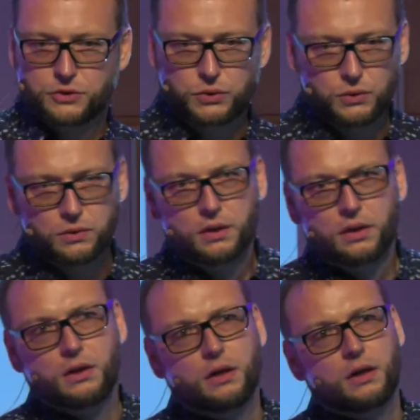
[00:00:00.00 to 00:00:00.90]
to
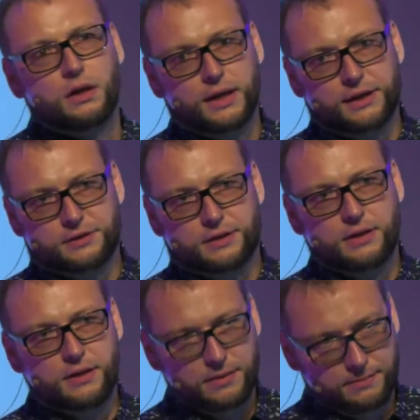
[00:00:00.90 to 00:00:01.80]
later
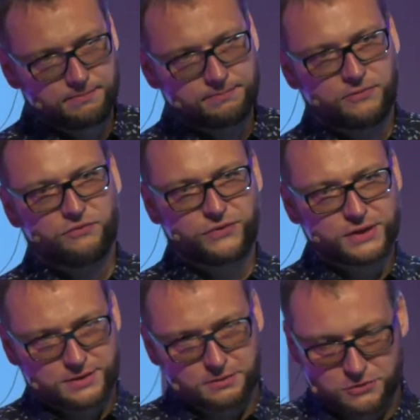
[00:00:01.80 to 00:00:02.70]

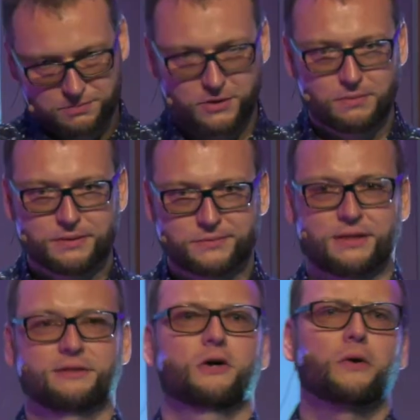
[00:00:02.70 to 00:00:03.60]
fix those problems
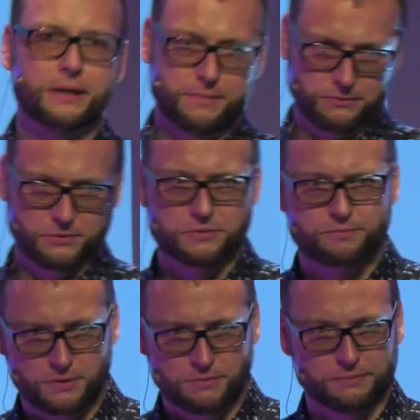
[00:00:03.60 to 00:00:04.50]
and talk about those
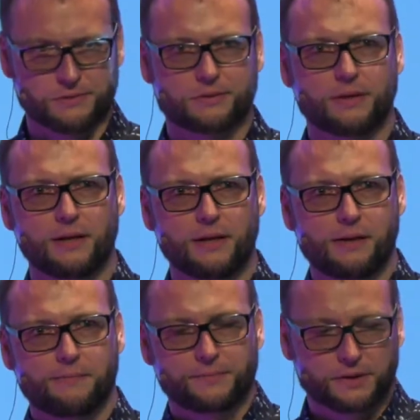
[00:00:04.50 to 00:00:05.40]
problems,
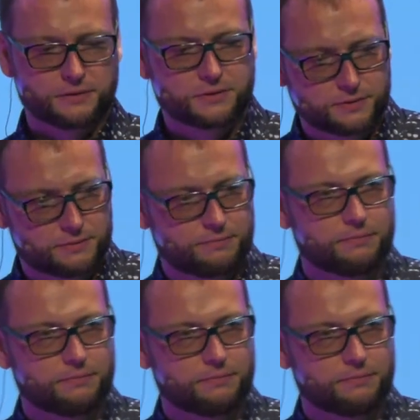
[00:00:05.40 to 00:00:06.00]
because